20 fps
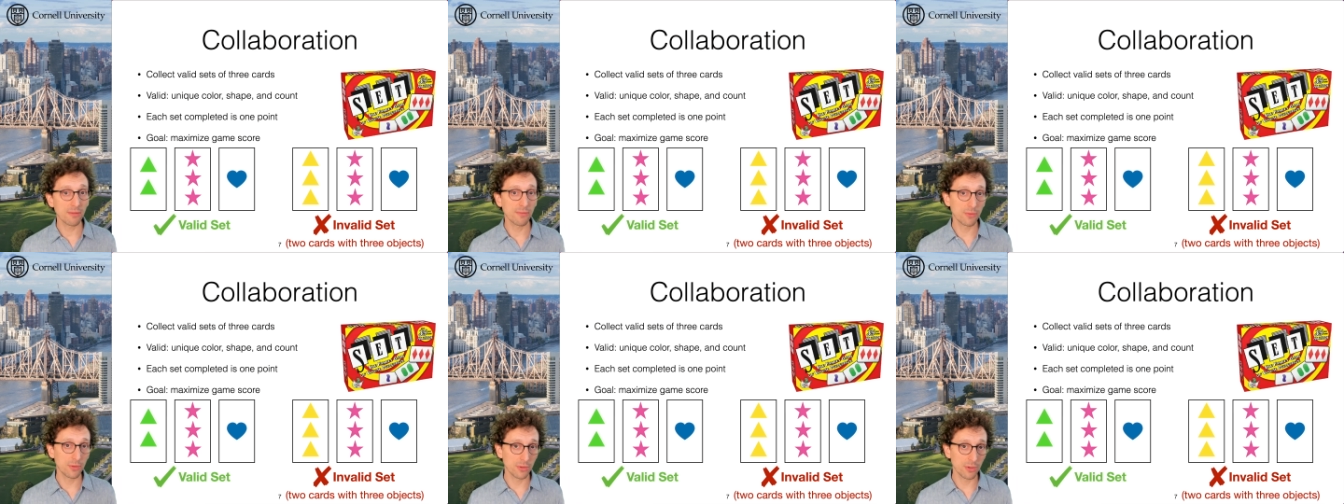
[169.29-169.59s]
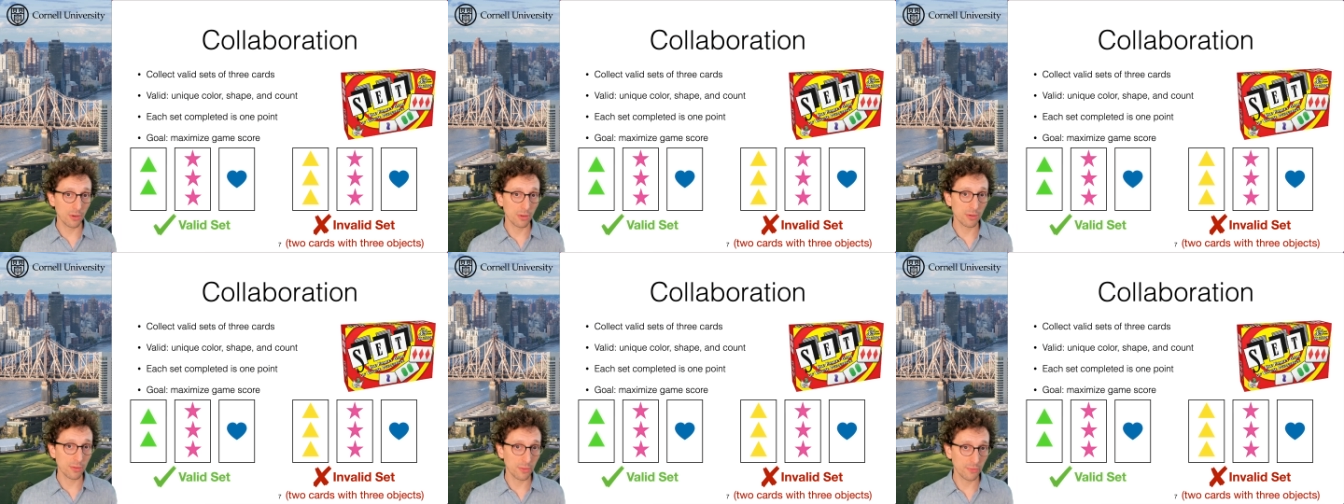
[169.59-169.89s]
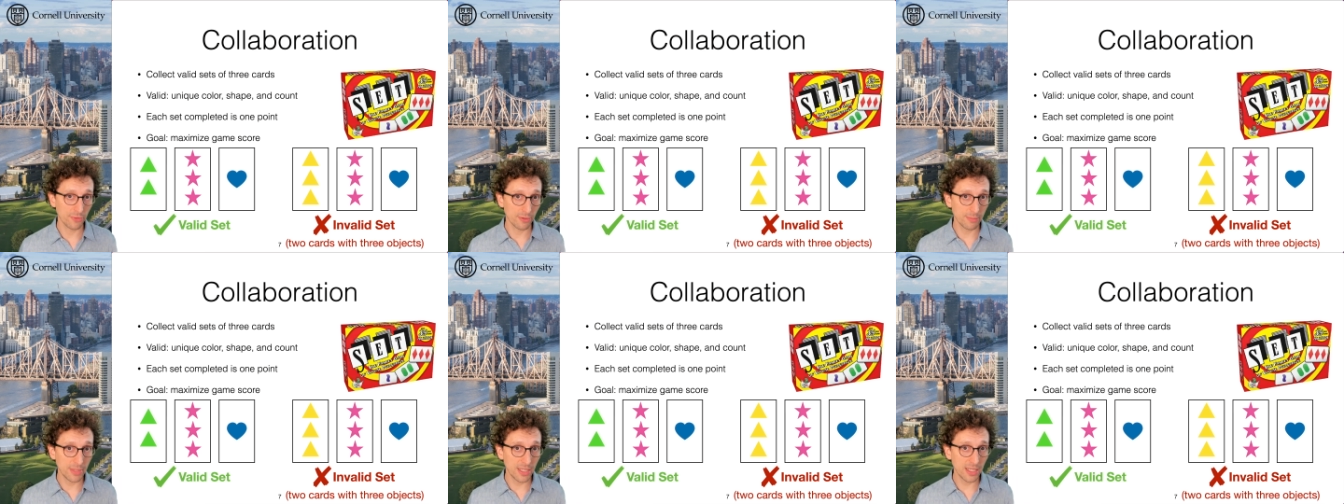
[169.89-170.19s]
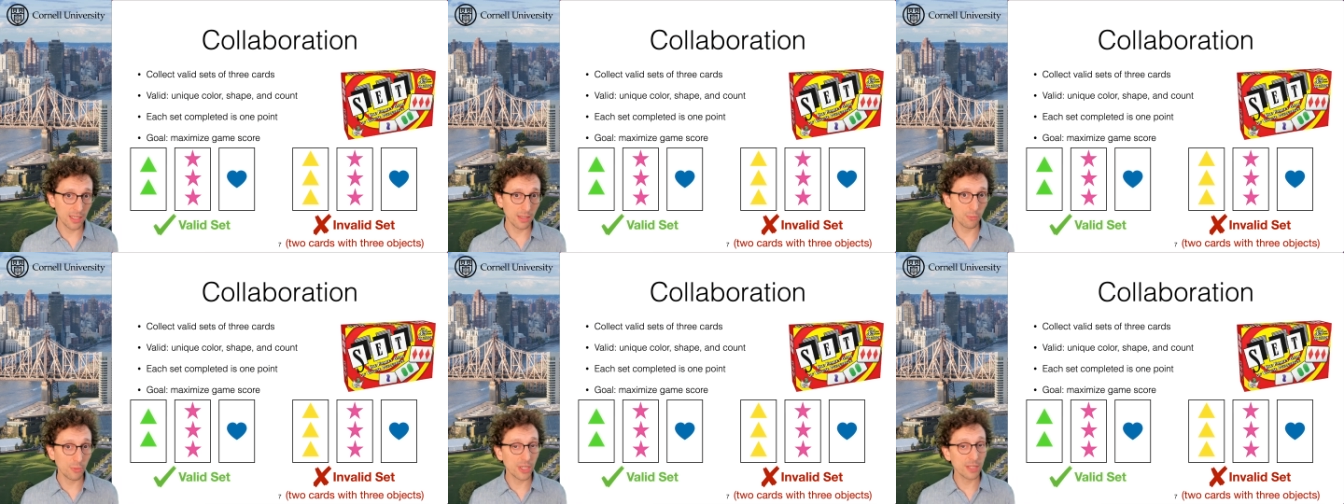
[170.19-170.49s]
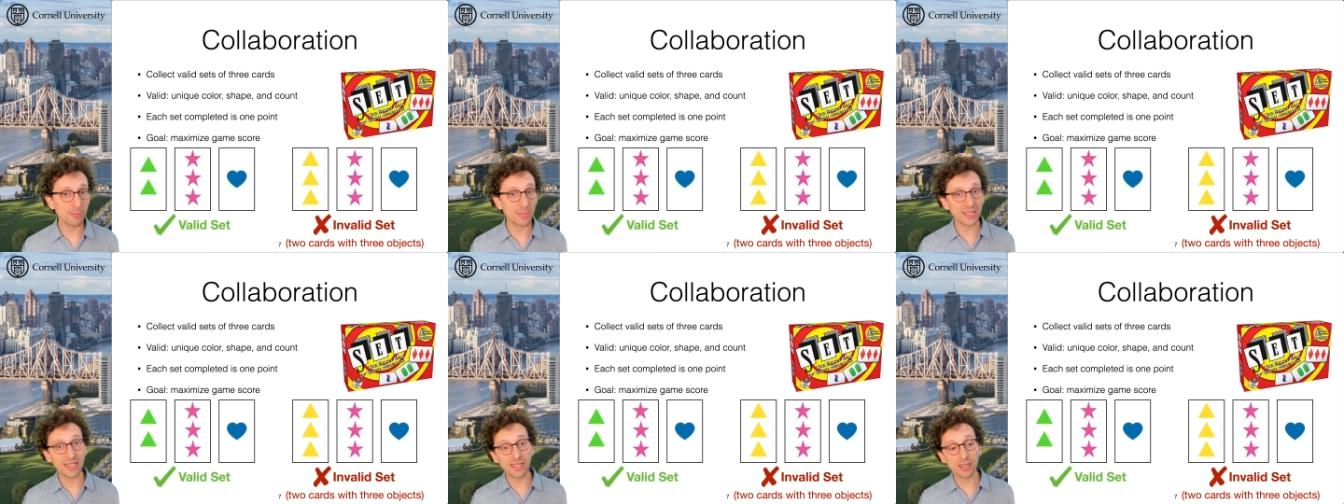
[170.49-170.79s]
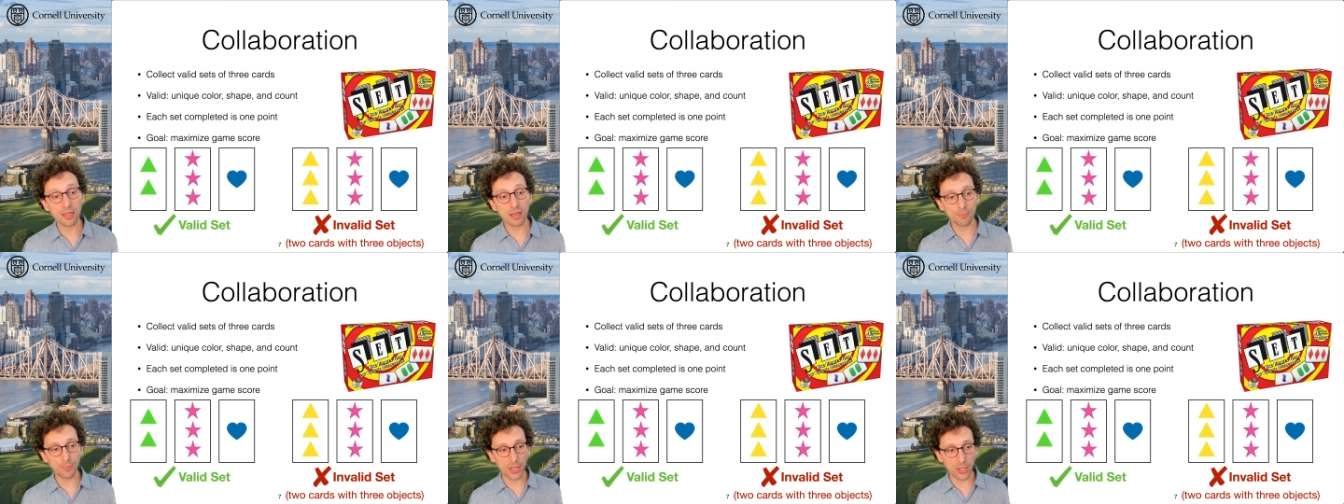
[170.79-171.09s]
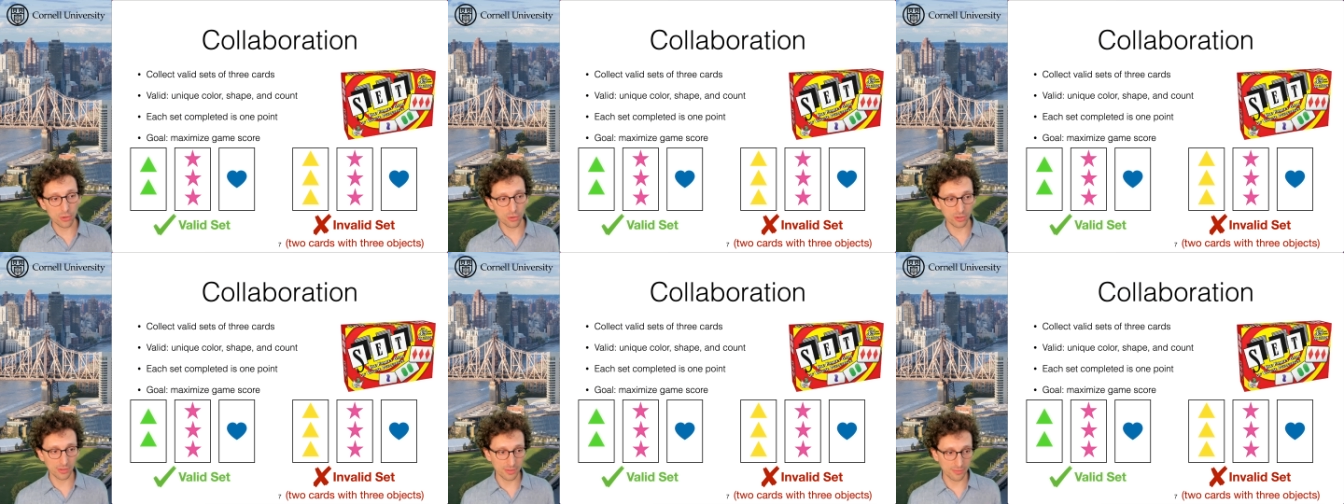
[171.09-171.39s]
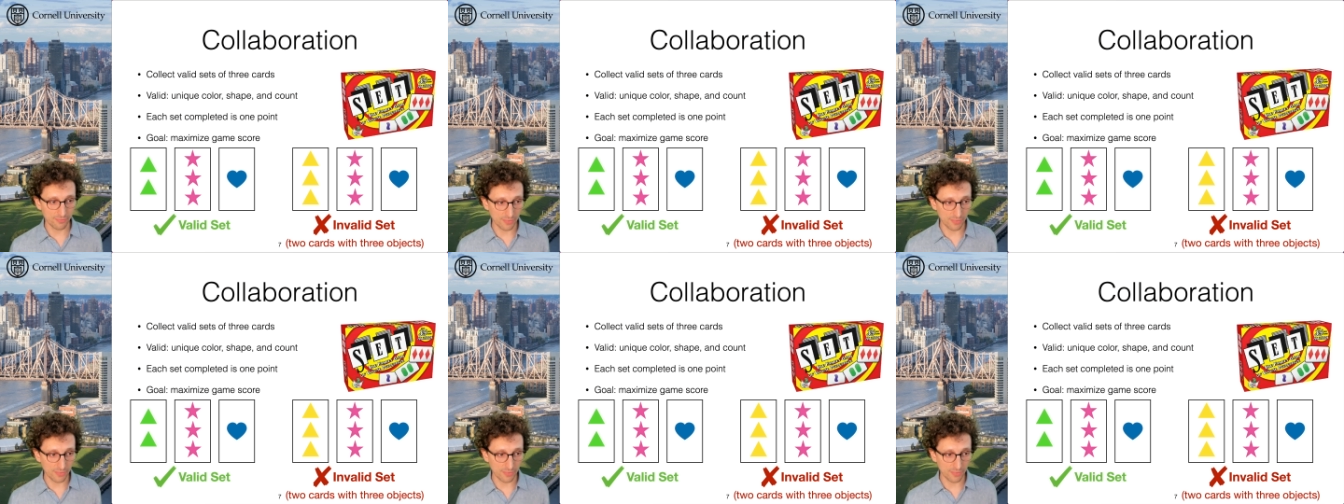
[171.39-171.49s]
for those who are familiar with, but in a spatial